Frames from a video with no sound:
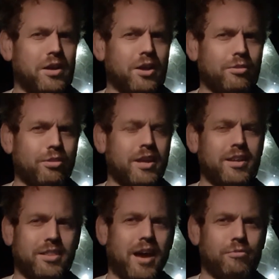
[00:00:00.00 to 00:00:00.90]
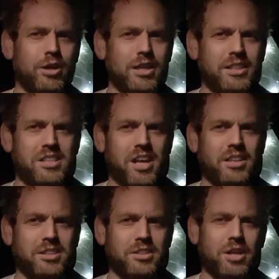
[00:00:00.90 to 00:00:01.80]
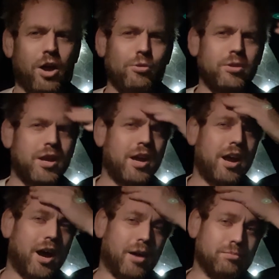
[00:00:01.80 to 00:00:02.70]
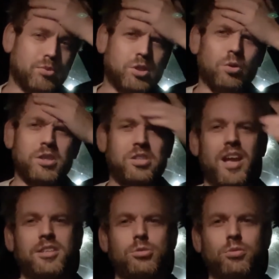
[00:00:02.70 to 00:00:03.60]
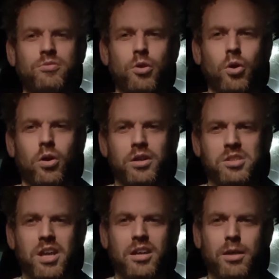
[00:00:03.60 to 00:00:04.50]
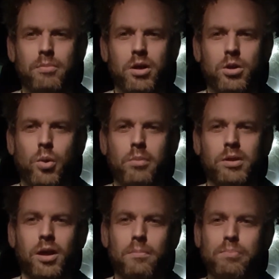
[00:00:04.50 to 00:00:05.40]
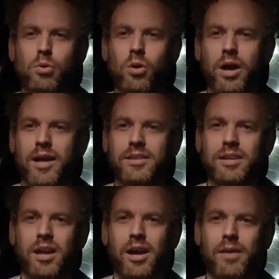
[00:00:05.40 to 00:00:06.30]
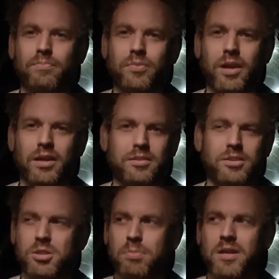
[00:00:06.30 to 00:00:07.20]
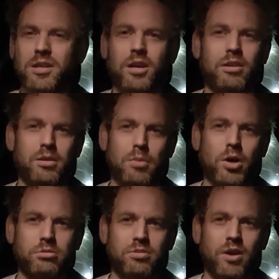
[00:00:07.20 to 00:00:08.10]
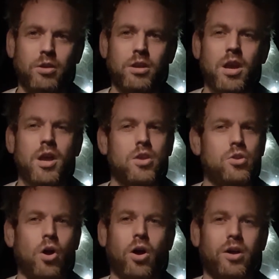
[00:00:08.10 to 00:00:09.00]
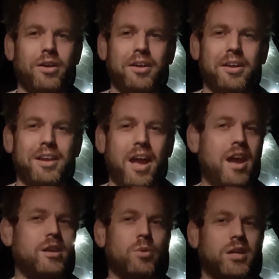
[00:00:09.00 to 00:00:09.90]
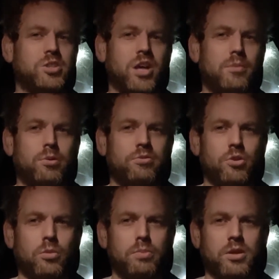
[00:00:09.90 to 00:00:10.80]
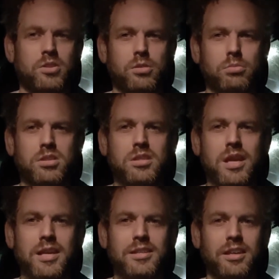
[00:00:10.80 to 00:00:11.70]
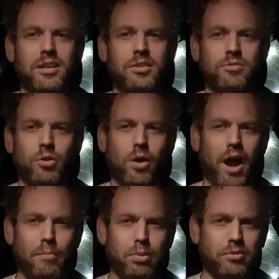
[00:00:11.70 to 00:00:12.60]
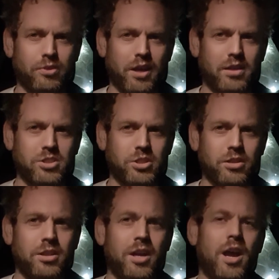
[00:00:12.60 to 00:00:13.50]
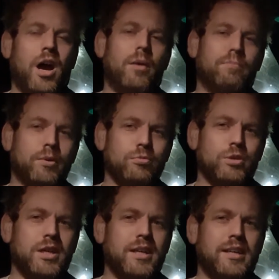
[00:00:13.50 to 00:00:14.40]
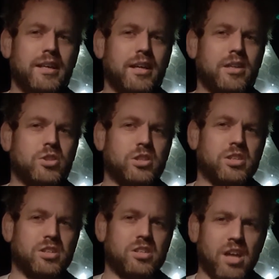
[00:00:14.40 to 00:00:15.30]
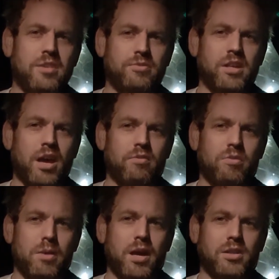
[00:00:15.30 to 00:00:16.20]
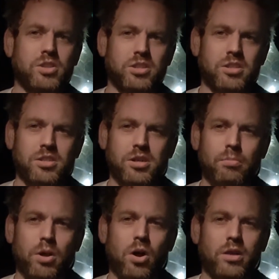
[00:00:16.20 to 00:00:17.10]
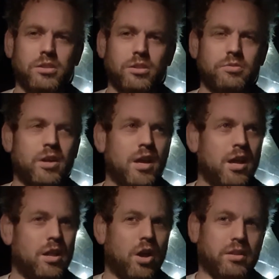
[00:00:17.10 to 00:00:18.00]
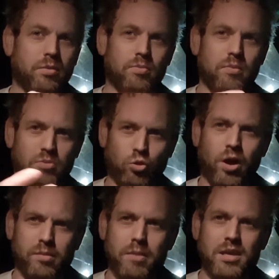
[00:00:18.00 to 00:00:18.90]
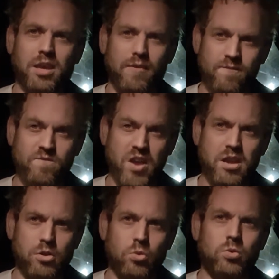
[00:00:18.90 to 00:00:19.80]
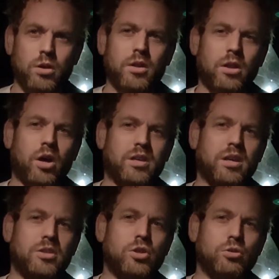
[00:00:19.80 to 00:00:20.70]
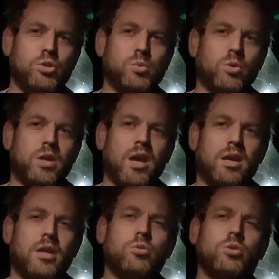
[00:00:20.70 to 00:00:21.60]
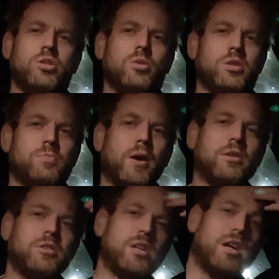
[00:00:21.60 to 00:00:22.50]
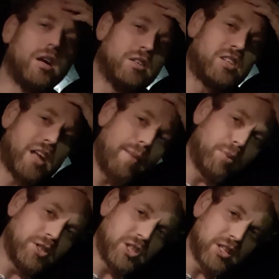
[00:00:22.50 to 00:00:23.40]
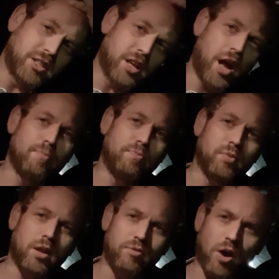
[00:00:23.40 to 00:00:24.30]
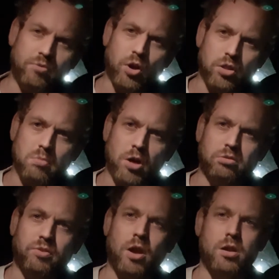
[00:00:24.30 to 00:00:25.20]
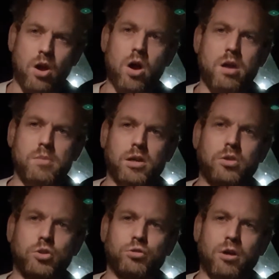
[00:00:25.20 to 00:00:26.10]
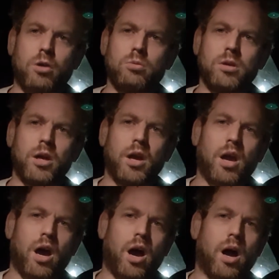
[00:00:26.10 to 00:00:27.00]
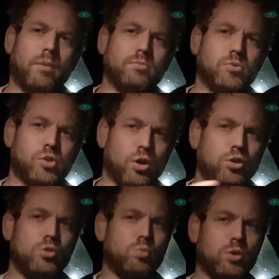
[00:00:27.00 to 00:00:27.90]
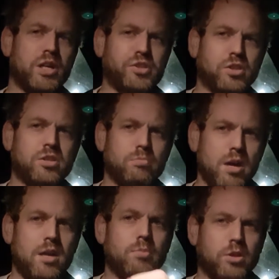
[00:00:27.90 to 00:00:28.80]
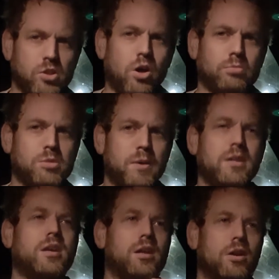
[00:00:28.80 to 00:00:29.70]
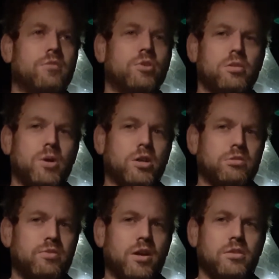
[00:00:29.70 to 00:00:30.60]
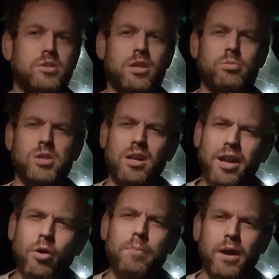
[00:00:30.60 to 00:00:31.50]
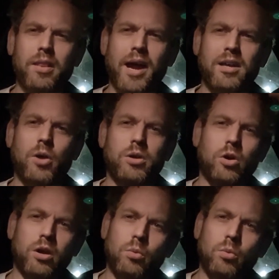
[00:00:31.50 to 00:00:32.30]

I don't think that really sets the tone, so I settled for setting up my equipment. I bought a speaker and a microphone, not in any way, shape or form because it was needed for amplification, but really just as a safety net for me, just as some kind of like trying to make it feel like a usual gig. And also I suppose it establishes if I've got the microphone, I am in control, so you will listen to me because I'm speaking and I've got the microphone. So there was a little bit of that going on.